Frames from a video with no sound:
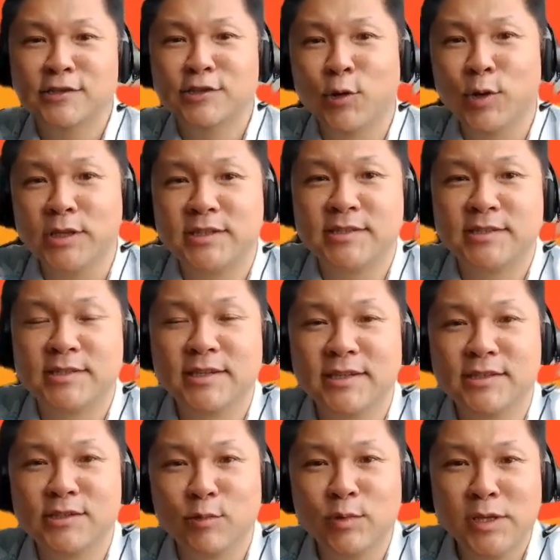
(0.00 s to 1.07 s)
So
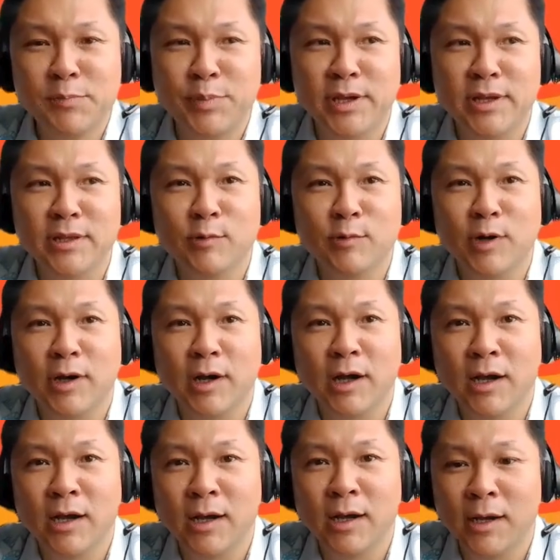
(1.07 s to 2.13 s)
it's only been
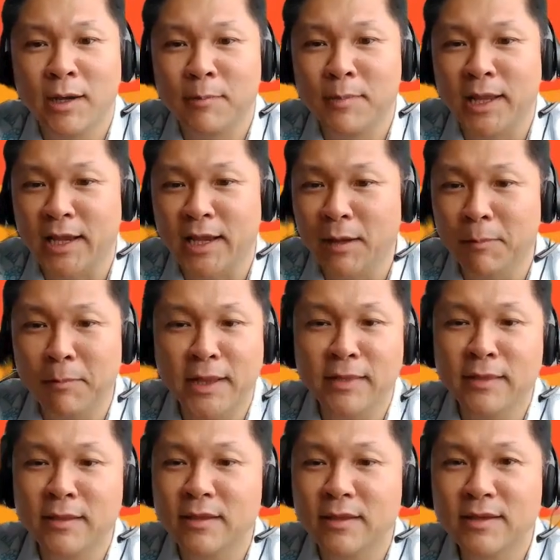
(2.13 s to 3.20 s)
like a
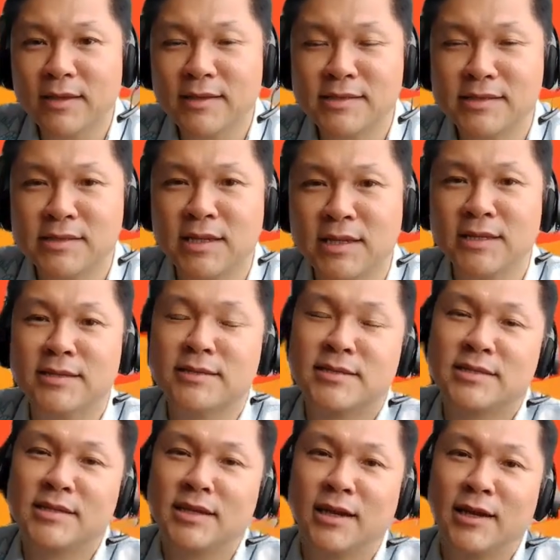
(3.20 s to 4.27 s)
month
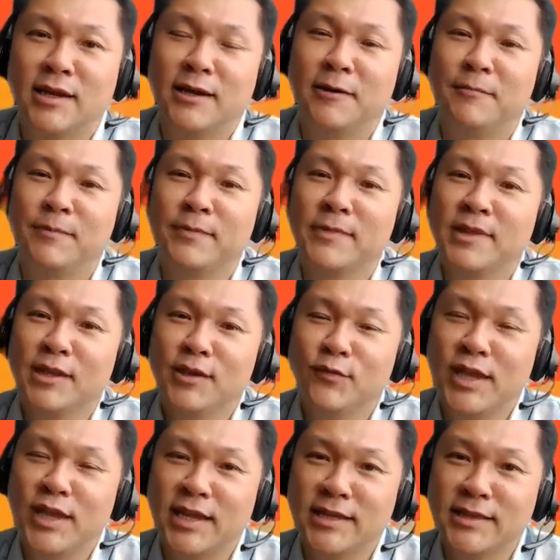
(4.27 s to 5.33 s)
since
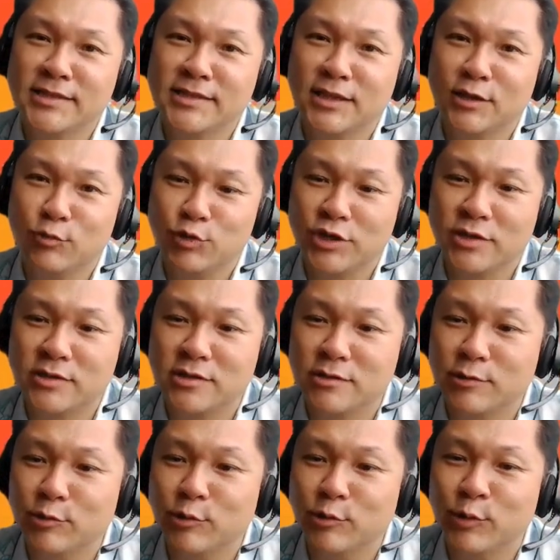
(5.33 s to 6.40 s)
you've taken this solution
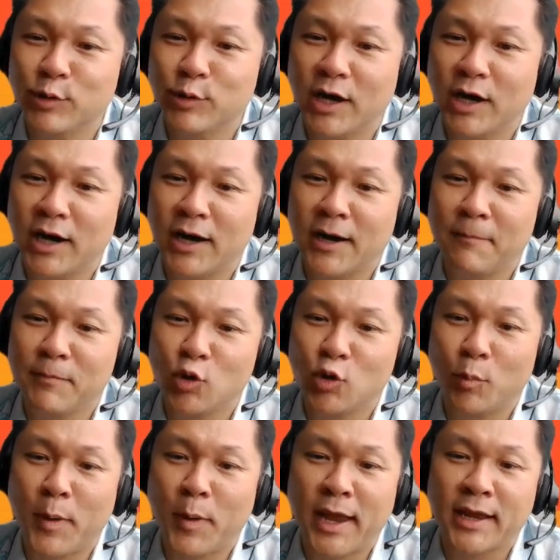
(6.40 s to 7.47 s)
to
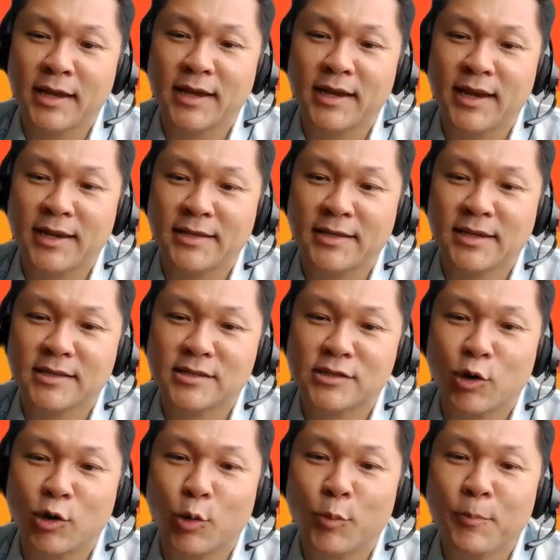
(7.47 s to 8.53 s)
your bank lender.
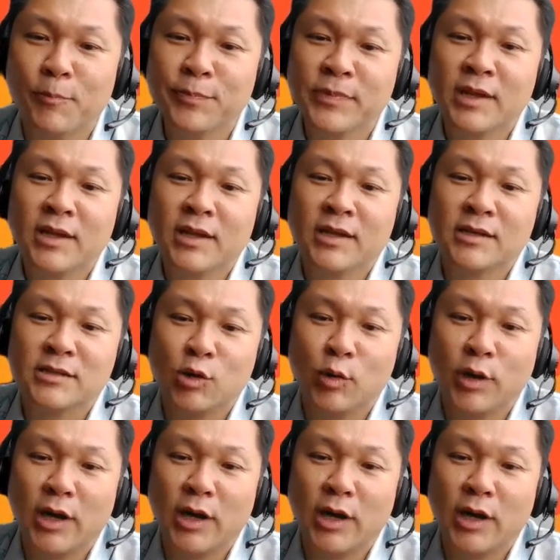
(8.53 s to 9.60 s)
So
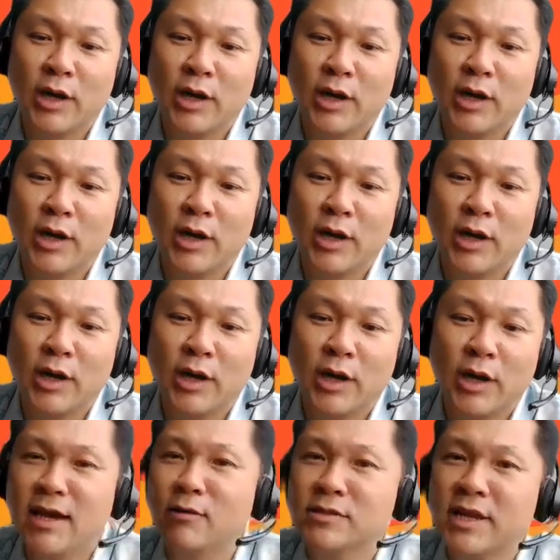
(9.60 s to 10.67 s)
has anything
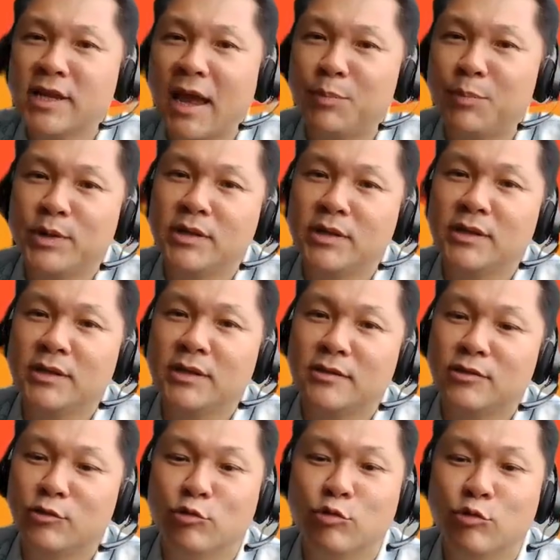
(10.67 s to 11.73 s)
else happened
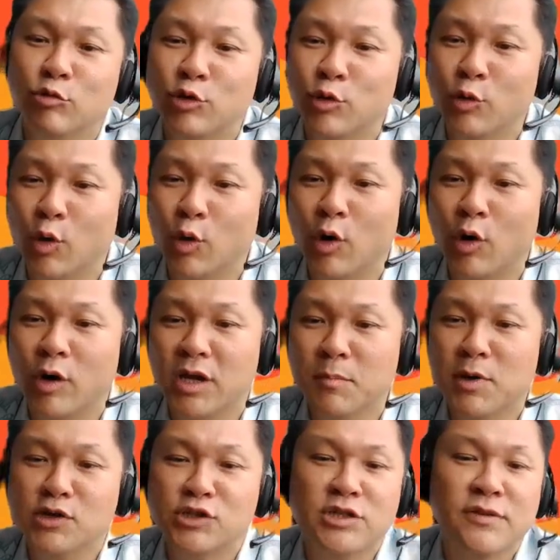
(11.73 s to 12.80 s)
to your
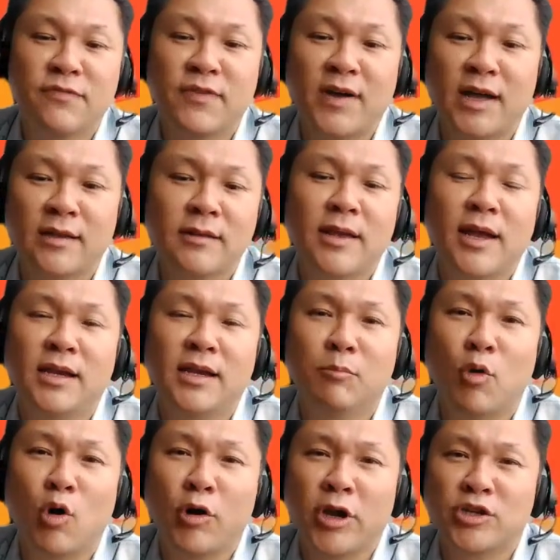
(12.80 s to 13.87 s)
emergency fund and the
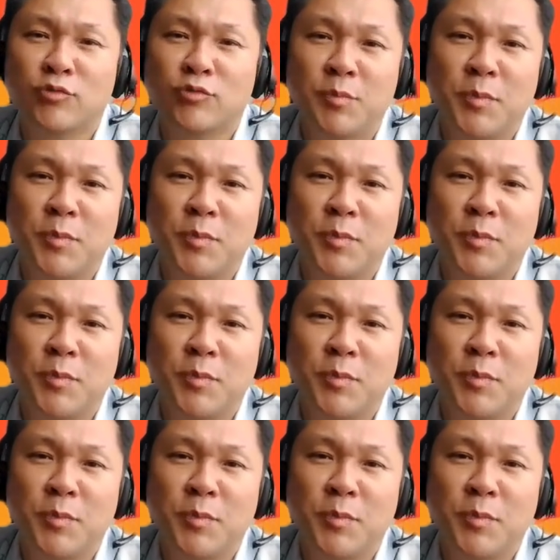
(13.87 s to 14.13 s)
mortgage